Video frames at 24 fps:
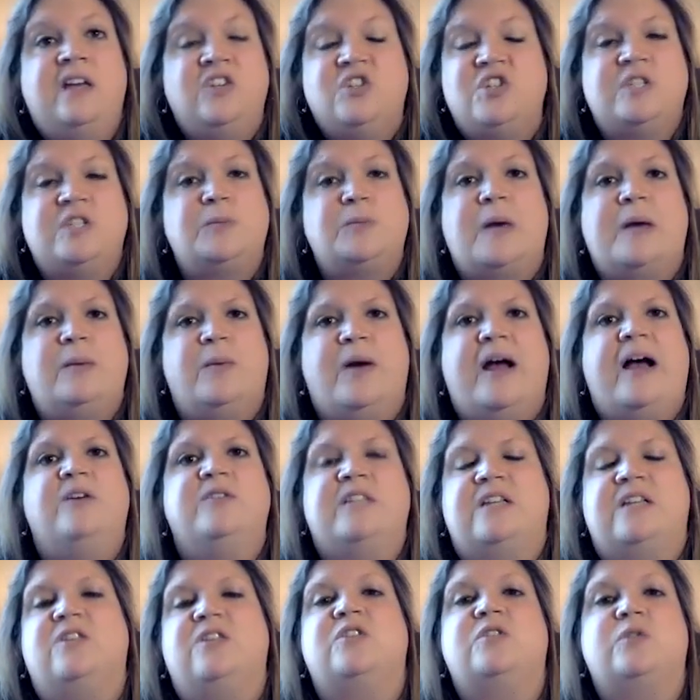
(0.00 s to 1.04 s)
just by
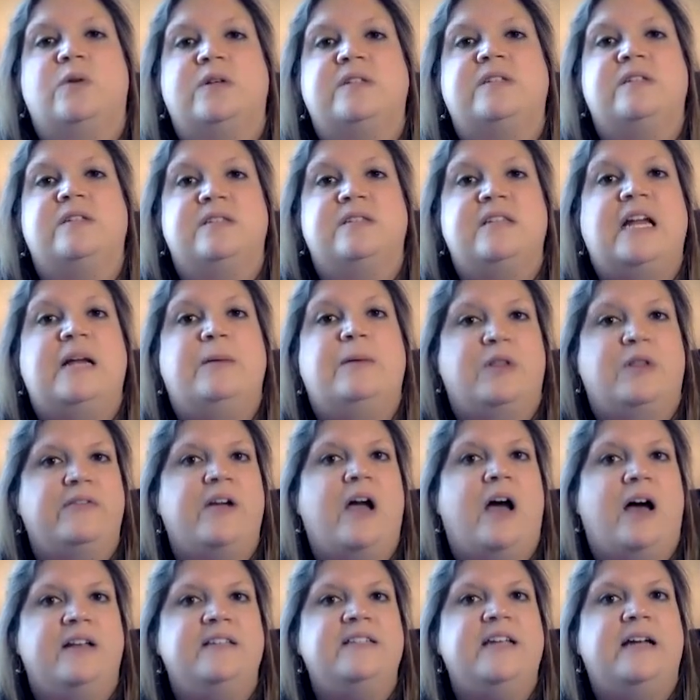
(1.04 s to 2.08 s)
browsing the source's table of
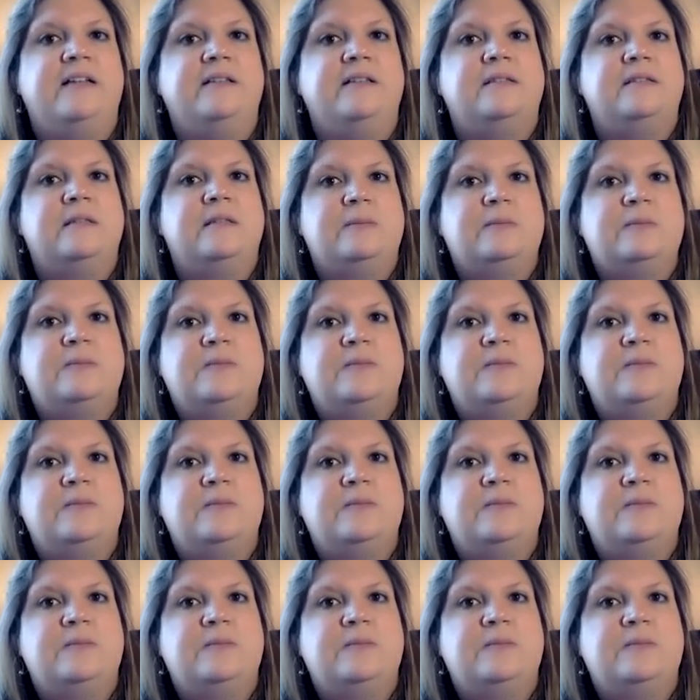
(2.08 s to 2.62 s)
contents.